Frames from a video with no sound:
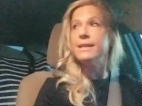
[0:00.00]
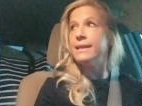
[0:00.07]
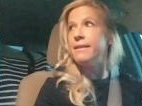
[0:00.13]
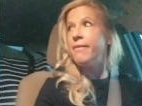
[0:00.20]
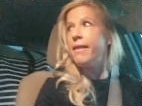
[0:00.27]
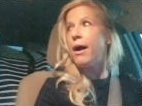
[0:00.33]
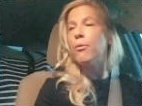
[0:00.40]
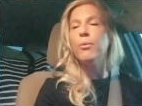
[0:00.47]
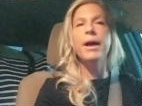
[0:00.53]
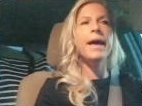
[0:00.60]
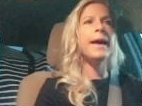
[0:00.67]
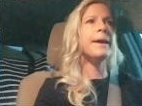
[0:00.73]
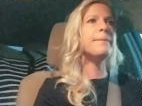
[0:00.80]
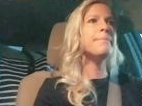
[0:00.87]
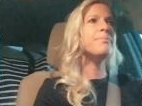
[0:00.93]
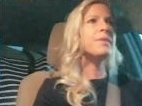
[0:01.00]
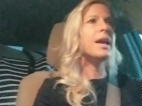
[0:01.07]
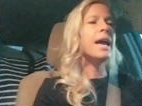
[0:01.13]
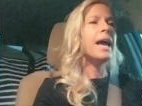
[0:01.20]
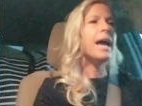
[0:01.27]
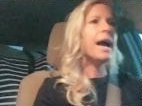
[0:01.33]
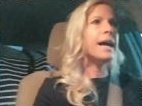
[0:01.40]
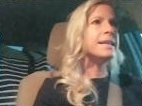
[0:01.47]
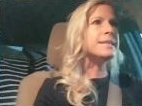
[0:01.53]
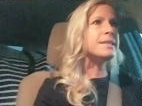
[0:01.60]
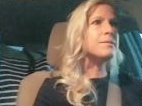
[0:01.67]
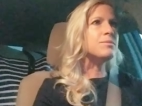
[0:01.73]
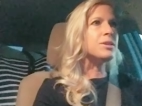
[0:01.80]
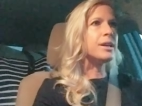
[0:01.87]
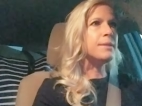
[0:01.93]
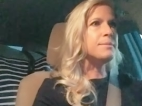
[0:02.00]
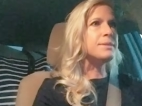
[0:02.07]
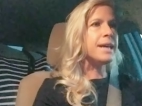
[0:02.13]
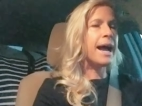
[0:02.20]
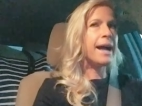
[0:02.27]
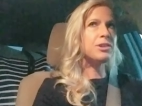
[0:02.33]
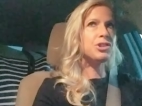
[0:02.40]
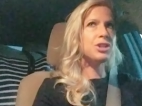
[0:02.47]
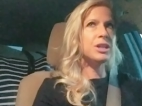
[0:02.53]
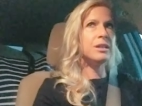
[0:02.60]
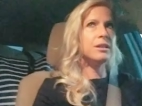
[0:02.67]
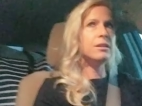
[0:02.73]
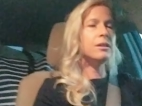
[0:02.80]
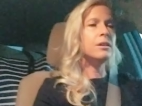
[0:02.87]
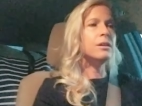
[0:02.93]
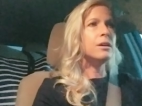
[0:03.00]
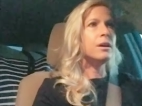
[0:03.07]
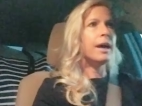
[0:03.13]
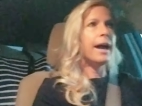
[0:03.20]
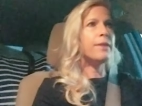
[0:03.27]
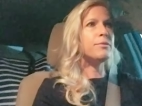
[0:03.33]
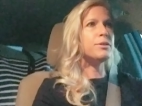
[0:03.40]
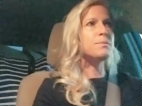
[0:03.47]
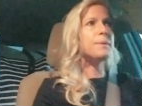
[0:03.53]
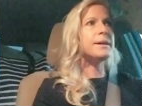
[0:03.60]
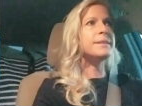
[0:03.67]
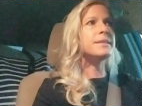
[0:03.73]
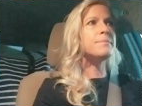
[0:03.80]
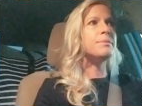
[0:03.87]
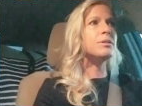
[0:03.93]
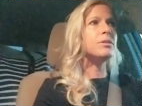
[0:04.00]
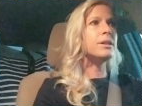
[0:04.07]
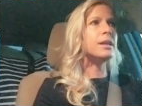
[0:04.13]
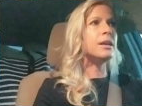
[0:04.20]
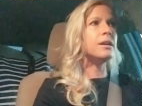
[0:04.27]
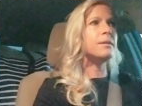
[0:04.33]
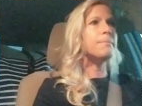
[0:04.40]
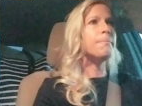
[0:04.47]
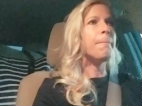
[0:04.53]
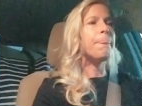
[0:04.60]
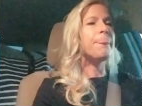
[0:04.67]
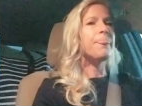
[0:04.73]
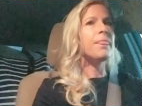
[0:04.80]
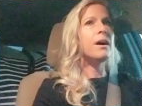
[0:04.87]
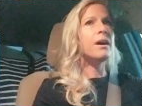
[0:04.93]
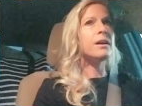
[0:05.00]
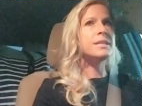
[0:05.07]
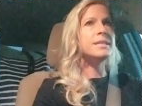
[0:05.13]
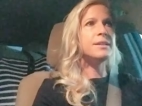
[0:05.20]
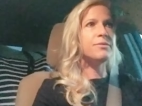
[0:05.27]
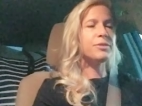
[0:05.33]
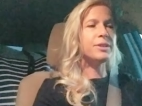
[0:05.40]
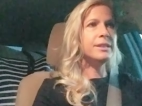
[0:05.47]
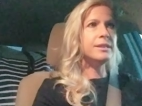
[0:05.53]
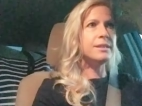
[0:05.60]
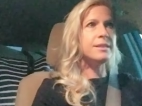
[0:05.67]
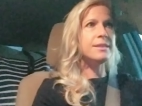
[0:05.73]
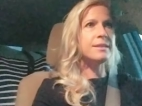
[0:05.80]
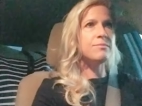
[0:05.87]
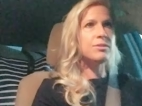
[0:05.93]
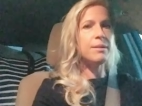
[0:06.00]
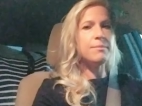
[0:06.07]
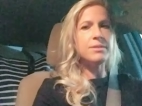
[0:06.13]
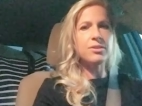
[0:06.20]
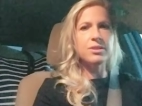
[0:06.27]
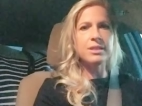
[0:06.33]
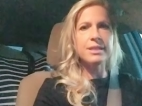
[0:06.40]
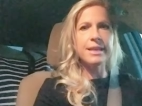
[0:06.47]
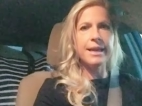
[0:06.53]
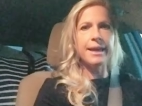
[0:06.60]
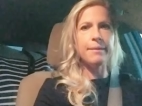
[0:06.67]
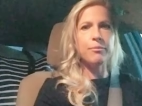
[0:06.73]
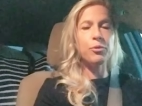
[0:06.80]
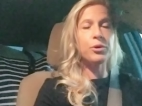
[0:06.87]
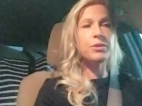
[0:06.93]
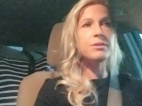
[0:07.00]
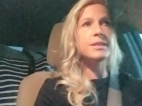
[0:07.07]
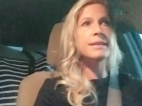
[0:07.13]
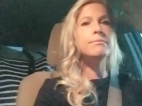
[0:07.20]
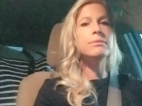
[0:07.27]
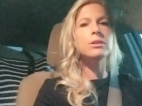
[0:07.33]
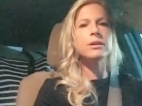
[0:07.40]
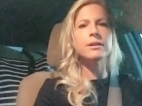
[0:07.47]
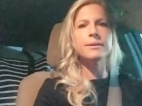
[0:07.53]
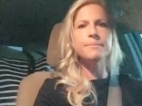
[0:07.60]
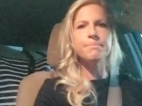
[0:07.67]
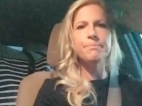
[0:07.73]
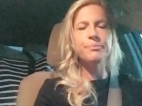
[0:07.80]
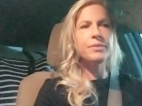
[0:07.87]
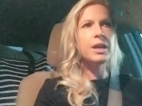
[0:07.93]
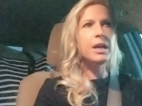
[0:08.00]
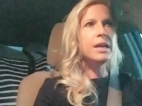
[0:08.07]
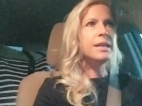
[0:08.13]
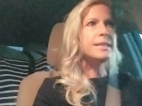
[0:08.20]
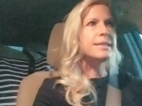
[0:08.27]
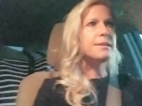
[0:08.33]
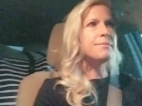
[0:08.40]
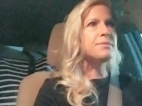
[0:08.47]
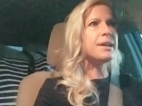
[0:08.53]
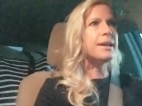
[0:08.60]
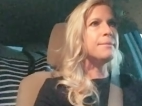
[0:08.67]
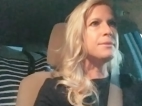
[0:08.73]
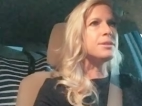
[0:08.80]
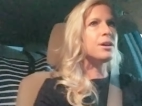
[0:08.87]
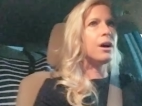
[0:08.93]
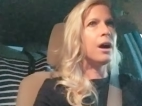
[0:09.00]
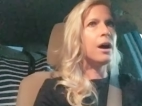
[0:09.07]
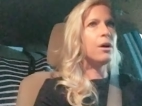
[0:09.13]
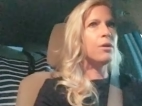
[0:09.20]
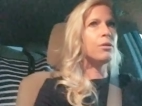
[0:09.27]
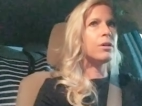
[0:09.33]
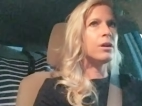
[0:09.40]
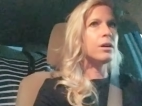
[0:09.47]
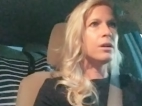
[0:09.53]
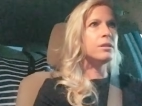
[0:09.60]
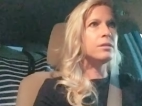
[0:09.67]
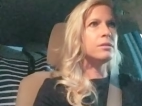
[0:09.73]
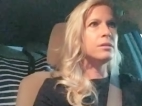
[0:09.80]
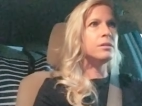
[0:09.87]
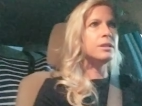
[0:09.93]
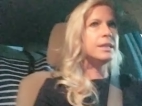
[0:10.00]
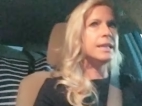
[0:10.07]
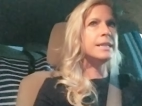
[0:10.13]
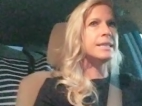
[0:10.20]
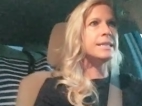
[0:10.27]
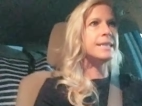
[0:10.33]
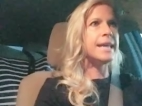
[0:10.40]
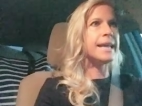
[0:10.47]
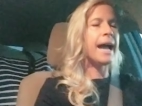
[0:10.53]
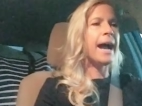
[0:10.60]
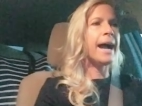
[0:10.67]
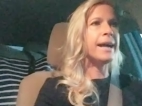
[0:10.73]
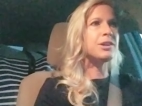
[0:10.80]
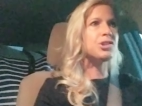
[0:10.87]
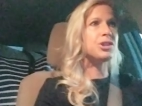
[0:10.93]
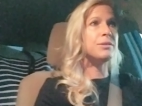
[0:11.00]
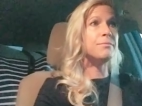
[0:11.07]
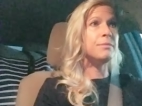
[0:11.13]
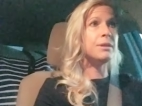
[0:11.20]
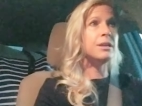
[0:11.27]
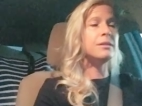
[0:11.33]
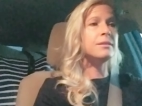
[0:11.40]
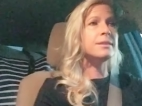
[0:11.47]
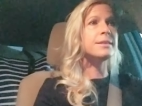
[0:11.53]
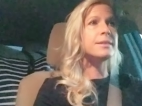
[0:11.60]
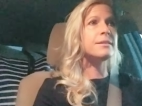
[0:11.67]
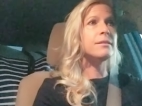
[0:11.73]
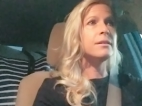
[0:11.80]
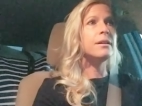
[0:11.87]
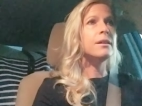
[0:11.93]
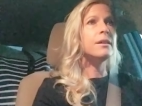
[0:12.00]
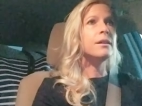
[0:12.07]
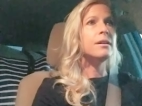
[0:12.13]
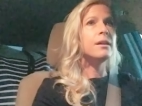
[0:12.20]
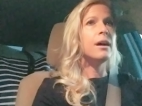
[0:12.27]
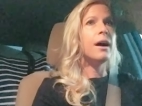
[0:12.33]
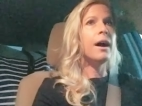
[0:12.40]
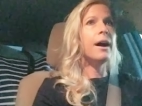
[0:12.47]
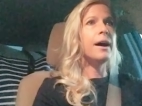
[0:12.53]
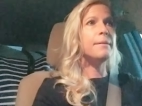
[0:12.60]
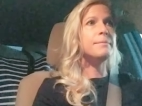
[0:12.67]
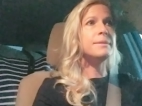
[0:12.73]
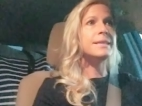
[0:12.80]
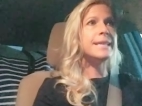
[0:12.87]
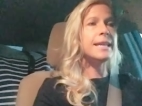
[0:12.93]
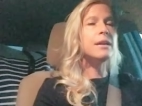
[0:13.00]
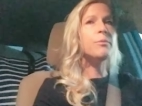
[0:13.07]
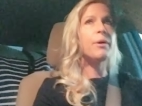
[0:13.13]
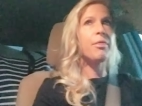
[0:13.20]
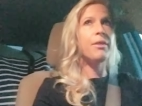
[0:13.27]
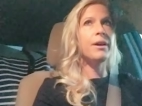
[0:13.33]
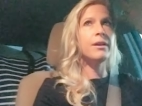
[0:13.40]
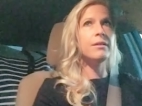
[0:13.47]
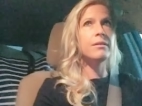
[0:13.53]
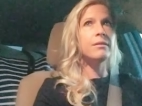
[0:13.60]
in that way. And sometimes action and responsibility are different, and sometimes they're the same or similar. Sometimes our need to take action means um, sitting with it.